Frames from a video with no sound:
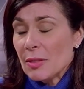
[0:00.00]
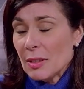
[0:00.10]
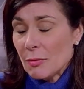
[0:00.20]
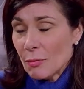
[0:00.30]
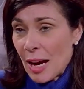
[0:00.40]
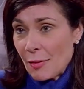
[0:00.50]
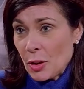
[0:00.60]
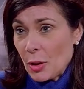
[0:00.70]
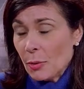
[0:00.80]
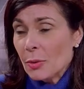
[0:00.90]

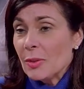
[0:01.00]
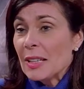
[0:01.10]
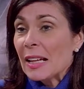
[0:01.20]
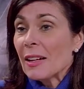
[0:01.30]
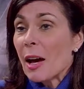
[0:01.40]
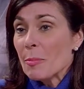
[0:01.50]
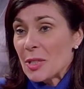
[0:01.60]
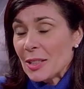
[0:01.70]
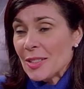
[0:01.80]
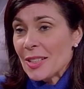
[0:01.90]
revenue that comes
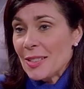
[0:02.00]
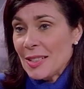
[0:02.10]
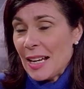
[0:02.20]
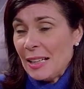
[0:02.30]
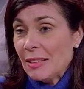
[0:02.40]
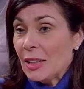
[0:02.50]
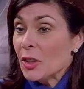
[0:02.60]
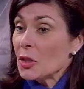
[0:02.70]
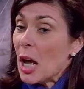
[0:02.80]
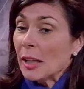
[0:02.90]
into the state, and
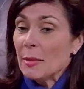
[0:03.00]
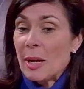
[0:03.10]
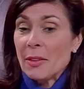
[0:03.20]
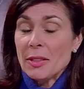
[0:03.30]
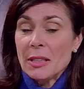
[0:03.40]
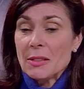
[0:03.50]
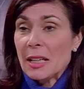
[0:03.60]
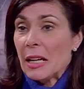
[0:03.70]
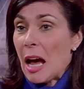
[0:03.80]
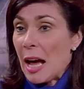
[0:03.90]
they're talking about things
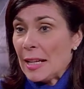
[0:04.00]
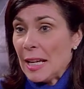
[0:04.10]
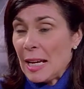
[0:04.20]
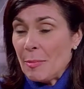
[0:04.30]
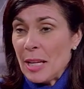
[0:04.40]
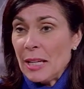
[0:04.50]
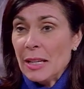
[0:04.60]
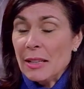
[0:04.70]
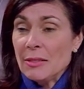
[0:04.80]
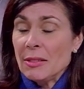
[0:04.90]
like iGaming
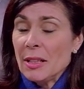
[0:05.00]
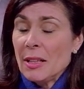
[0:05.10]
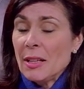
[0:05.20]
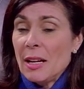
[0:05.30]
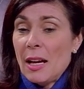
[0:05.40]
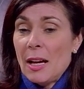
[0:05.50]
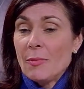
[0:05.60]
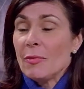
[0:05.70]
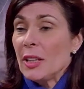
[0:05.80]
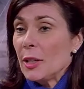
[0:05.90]
and
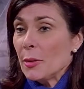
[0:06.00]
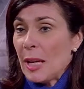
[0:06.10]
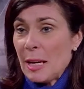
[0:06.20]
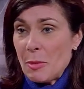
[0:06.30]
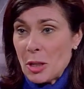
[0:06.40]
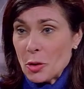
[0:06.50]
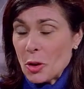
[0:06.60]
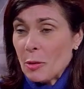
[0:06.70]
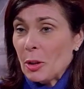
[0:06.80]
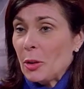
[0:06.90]
video gaming
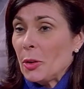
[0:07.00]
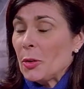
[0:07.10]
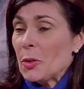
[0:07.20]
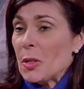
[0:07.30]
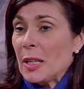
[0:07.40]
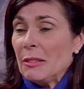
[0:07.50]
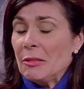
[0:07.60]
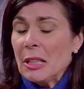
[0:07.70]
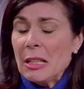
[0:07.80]
terminals and